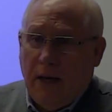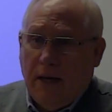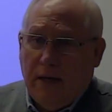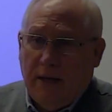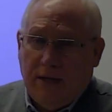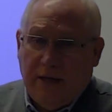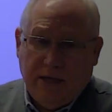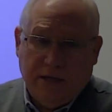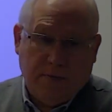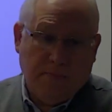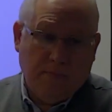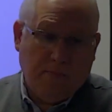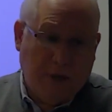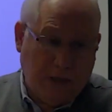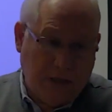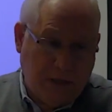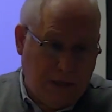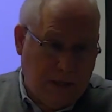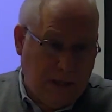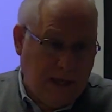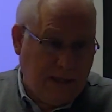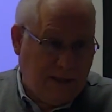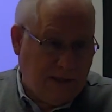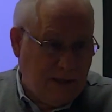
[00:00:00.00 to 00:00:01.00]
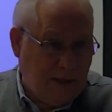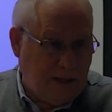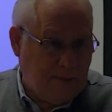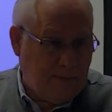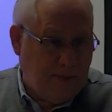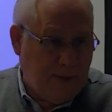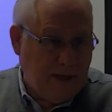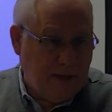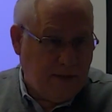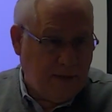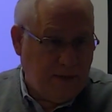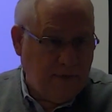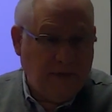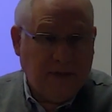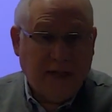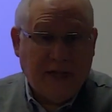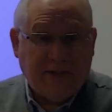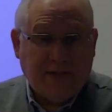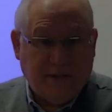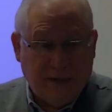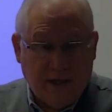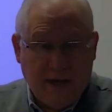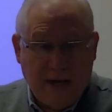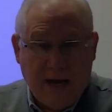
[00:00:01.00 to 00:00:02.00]
It's much less expensive,
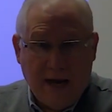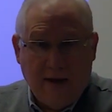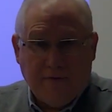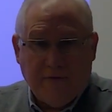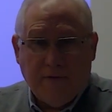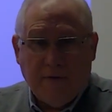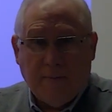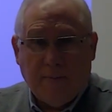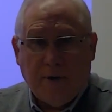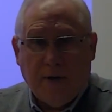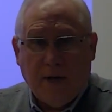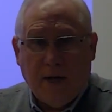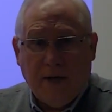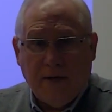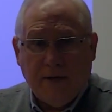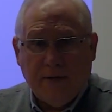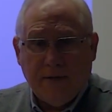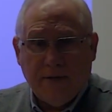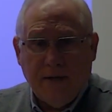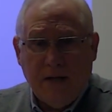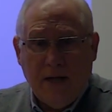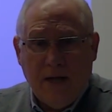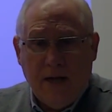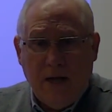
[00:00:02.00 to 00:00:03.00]
less than half the price.